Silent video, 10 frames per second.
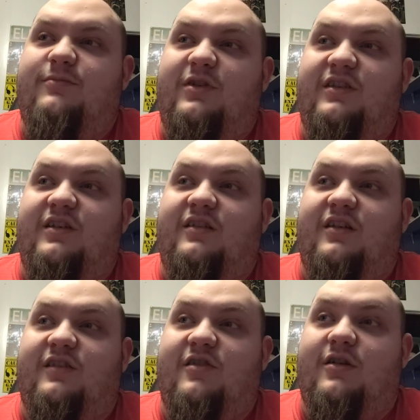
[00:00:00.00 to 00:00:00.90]
But
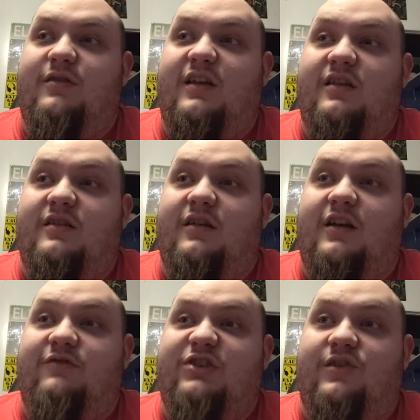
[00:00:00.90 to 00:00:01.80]
since
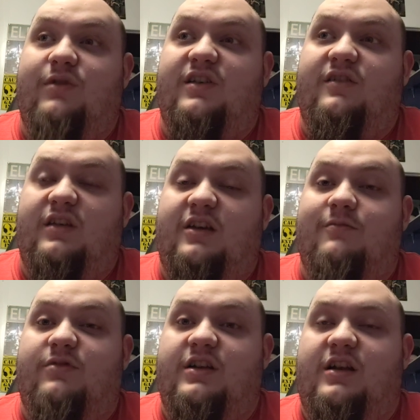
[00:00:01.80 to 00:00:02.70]
I just recently
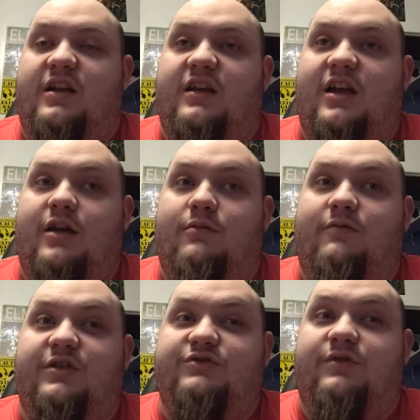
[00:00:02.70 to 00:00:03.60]
completed a
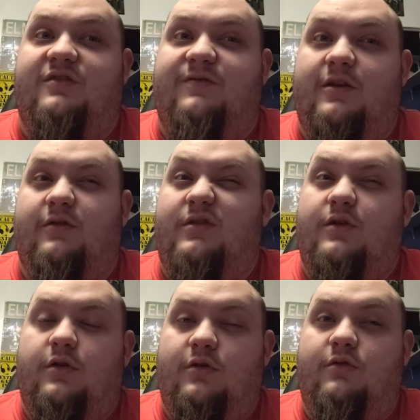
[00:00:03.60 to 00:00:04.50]
game which was Fear
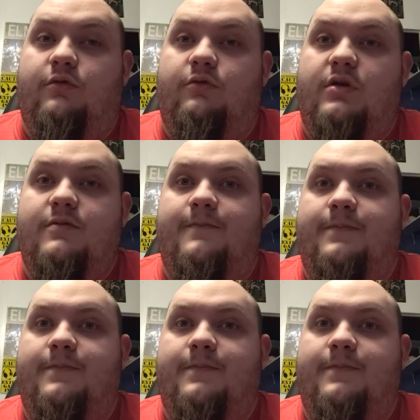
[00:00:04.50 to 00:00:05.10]
2,